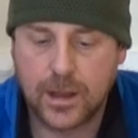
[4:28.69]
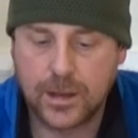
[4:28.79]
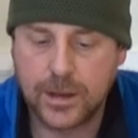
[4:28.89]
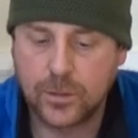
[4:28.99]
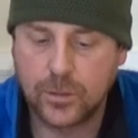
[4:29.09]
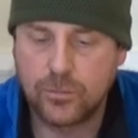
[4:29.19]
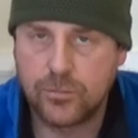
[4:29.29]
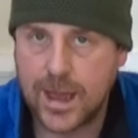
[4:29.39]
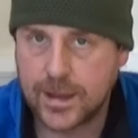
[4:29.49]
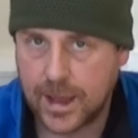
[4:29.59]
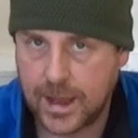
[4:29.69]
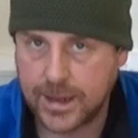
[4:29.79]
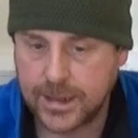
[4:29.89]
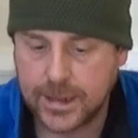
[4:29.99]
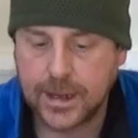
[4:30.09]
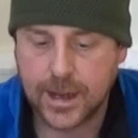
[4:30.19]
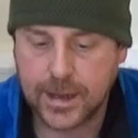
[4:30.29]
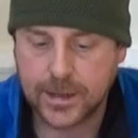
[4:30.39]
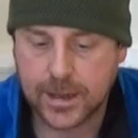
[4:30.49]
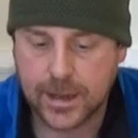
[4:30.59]
little red LED
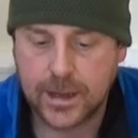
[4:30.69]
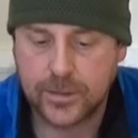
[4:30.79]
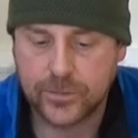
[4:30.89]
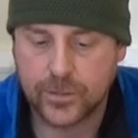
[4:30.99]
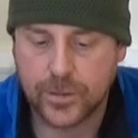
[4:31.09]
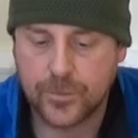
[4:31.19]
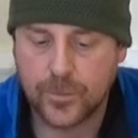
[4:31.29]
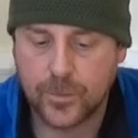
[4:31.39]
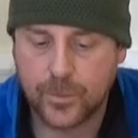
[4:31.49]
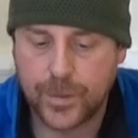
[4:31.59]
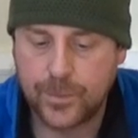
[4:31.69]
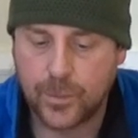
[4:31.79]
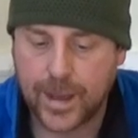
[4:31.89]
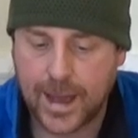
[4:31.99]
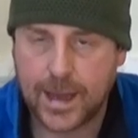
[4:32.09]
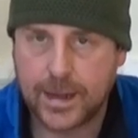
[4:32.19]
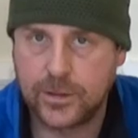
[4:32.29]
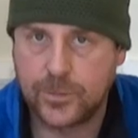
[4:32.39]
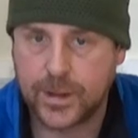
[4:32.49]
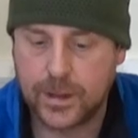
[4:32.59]
light there so that people
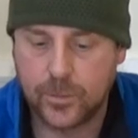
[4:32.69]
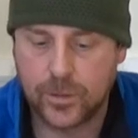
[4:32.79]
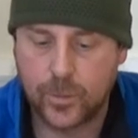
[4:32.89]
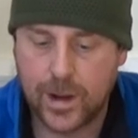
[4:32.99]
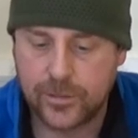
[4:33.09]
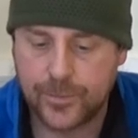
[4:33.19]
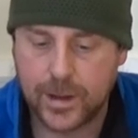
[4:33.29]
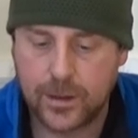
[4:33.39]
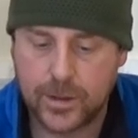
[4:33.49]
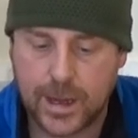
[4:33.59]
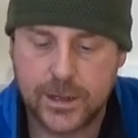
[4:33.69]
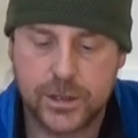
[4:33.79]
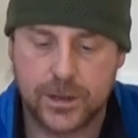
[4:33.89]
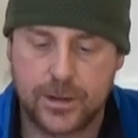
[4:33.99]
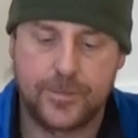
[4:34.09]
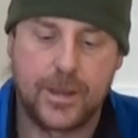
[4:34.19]
behind me were aware of my location.